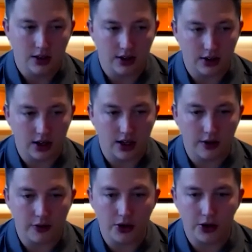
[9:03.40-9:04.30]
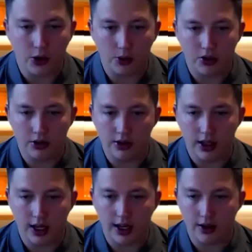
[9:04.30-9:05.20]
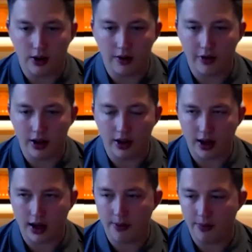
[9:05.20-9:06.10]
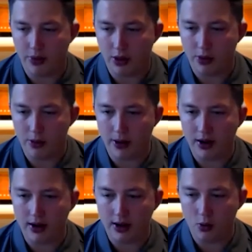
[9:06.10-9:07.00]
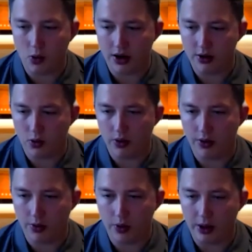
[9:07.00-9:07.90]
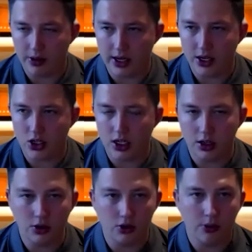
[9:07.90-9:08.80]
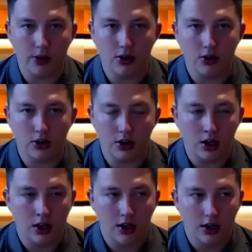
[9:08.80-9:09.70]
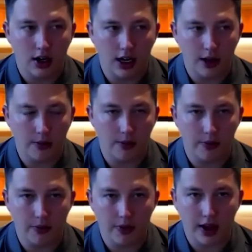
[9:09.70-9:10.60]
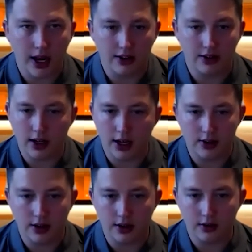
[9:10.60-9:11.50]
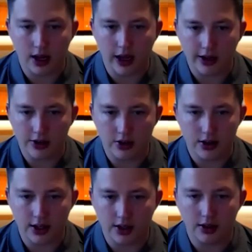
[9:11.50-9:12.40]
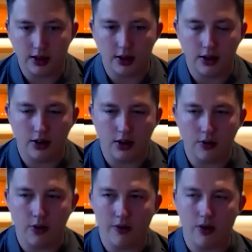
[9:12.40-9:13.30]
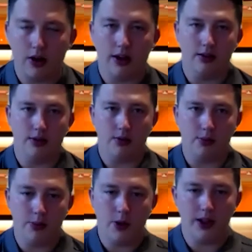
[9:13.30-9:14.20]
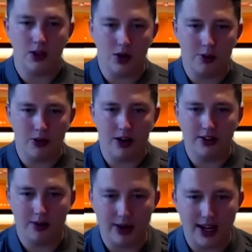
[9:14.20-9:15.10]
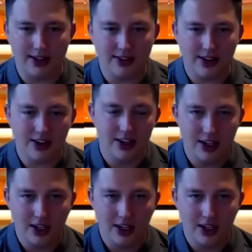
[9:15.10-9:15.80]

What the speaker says: there's a few good options there. I think the bundling one is one that we potentially use the most. As a agency, if I put into our pricing plans that